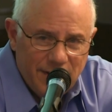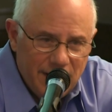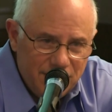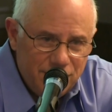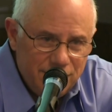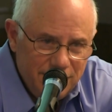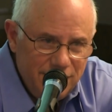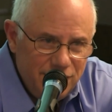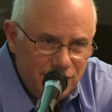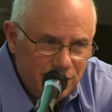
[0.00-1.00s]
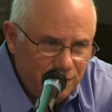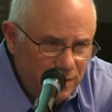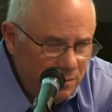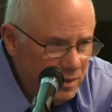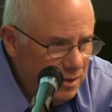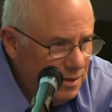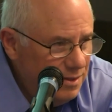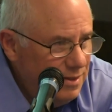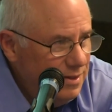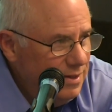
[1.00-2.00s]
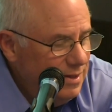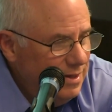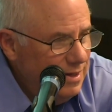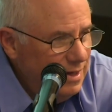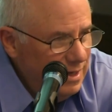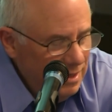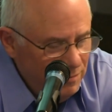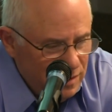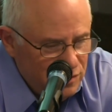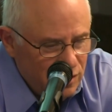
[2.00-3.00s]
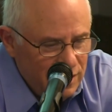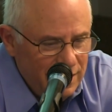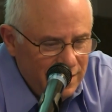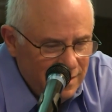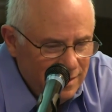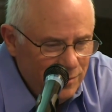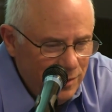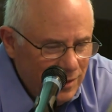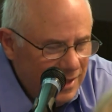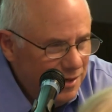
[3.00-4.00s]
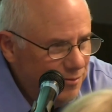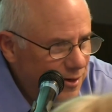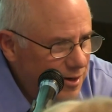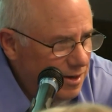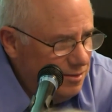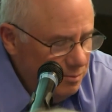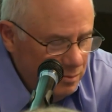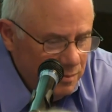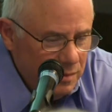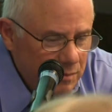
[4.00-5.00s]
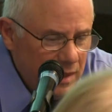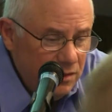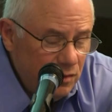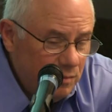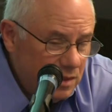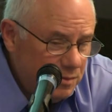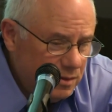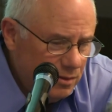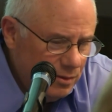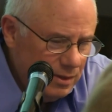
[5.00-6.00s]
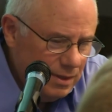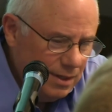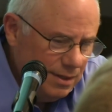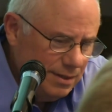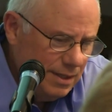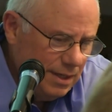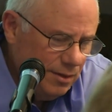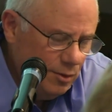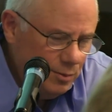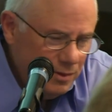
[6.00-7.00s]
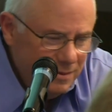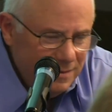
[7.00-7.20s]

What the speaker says: flash, the digital film card, and eventually we got out of our custom. But it took much longer than I hoped.